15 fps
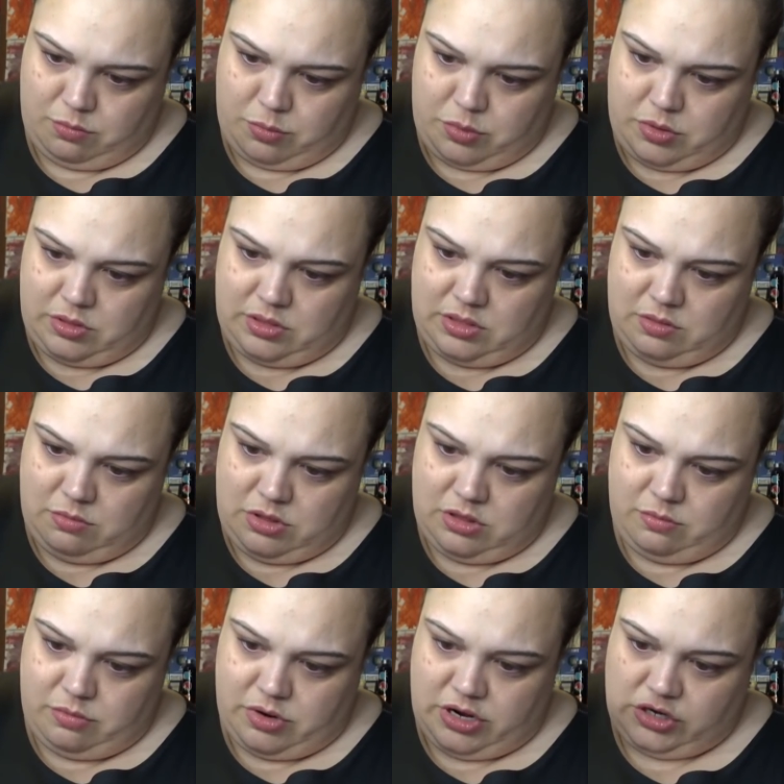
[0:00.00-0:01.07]
put some on
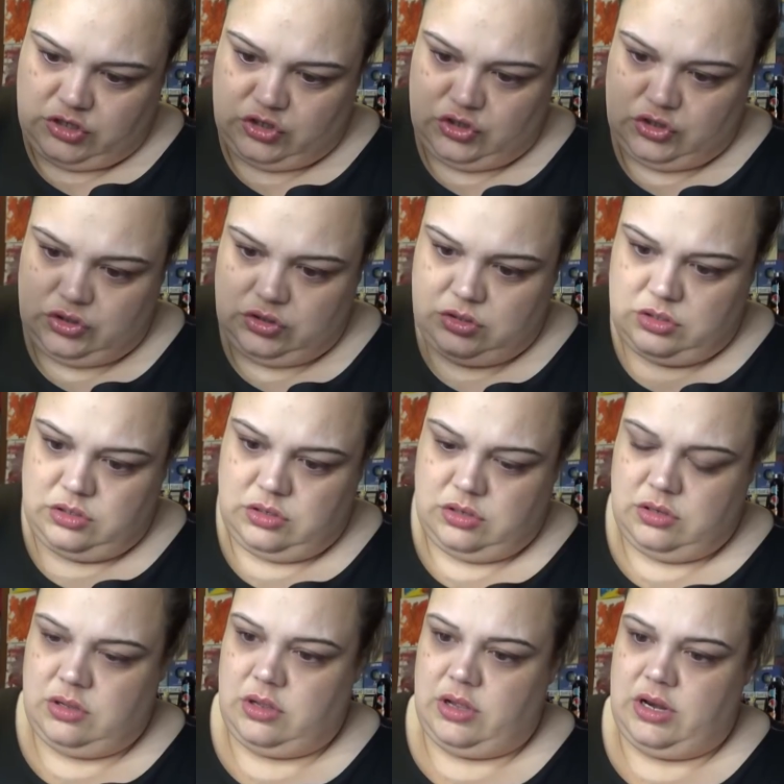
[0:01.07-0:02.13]
the brush.
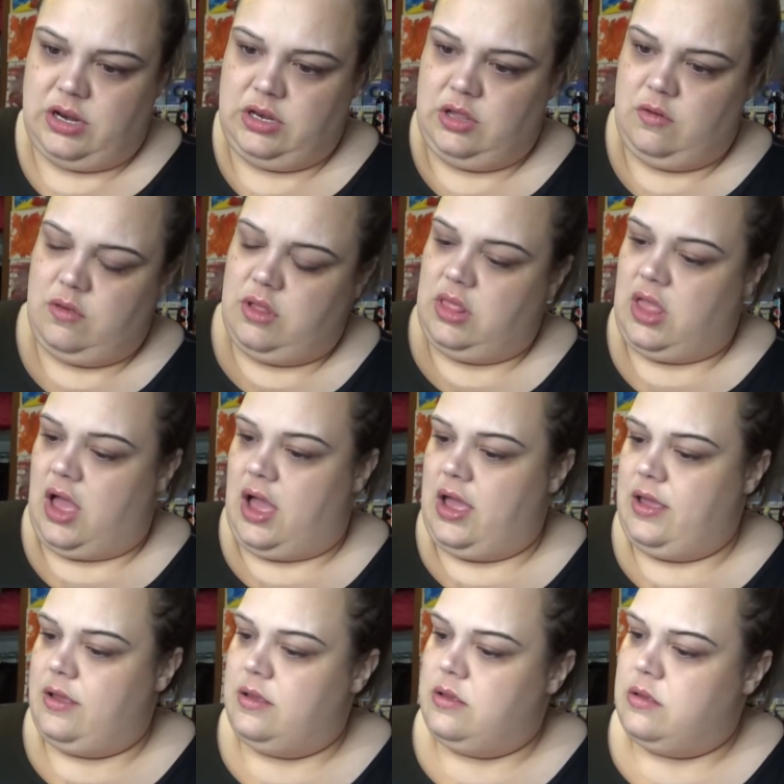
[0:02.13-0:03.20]
Didn't use a lot.